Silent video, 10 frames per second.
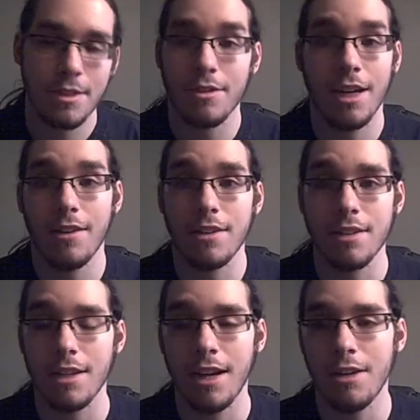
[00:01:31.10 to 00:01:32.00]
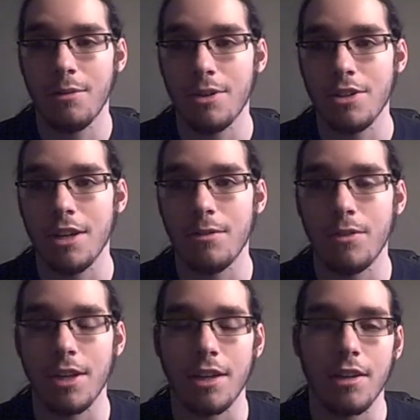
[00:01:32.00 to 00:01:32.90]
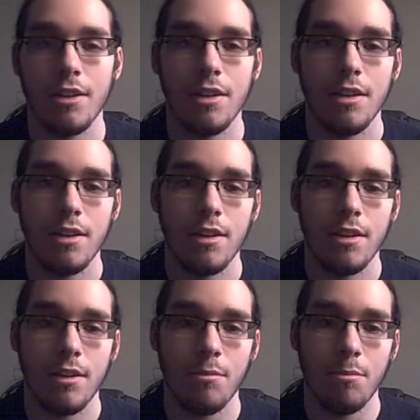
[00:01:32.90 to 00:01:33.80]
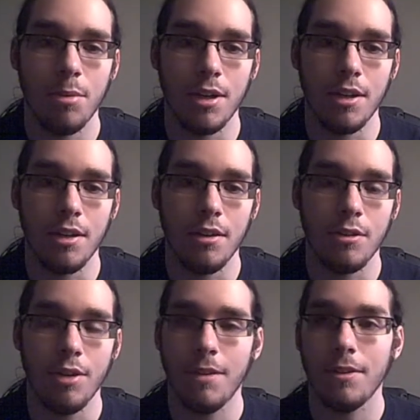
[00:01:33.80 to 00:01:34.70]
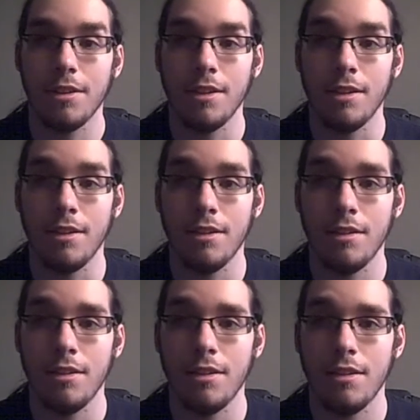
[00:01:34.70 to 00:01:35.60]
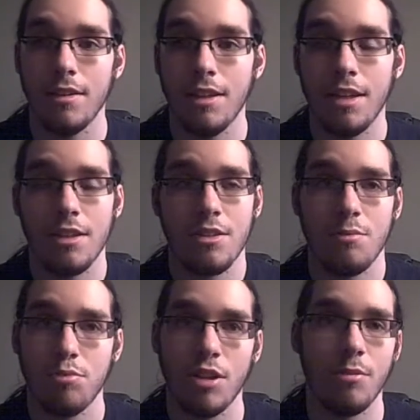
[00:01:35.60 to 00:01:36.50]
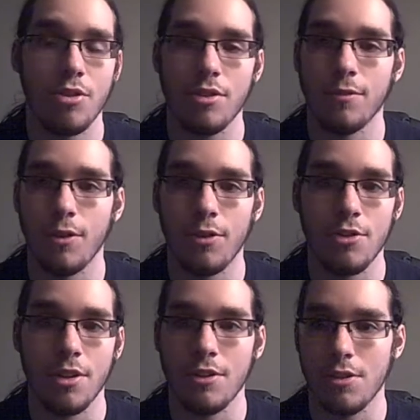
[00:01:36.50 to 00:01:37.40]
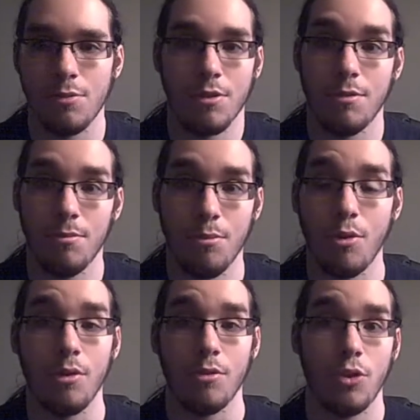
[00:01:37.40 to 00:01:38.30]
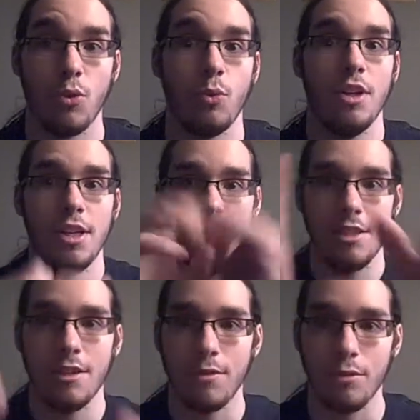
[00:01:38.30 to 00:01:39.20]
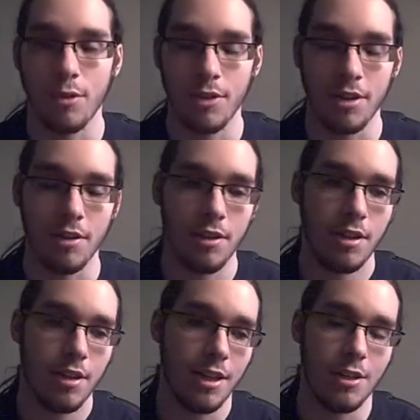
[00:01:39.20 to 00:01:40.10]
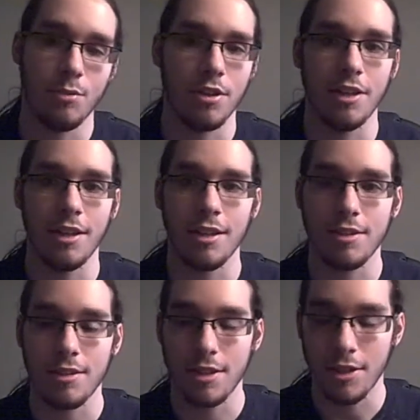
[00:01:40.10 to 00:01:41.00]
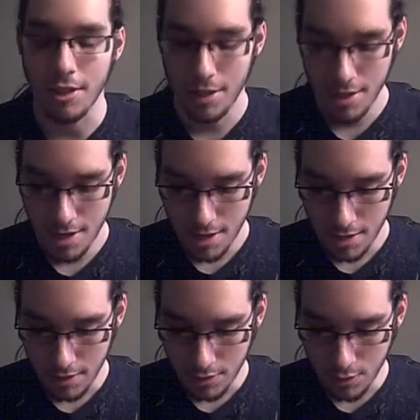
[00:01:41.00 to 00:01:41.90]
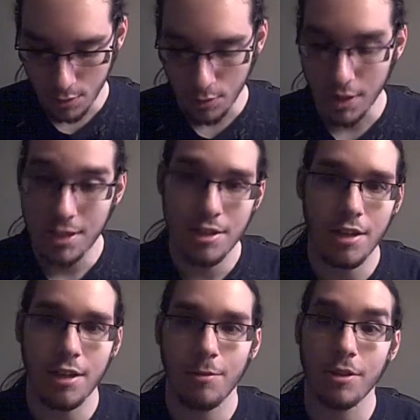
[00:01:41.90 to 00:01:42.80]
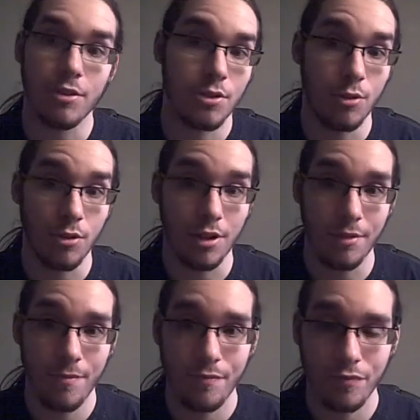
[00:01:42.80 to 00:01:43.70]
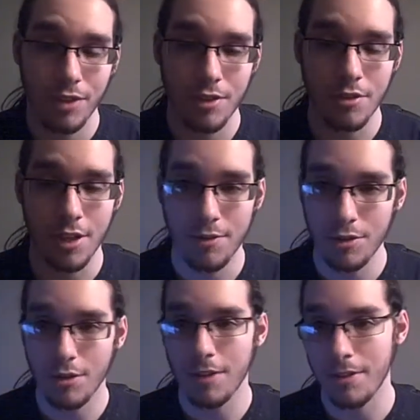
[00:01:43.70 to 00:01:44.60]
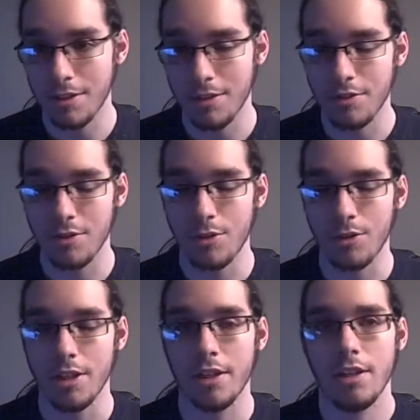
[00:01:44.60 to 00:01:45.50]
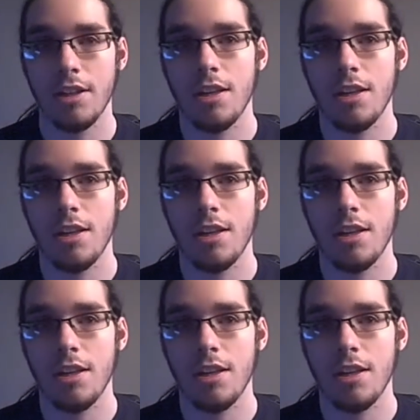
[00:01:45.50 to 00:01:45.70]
So I have to say I don't much care for that. But graphically, it's pretty much the 4th gen, just with more 3D stuff thrown in, and it's really not necessary. So let's talk about the story. So that was the graphics, here's the story.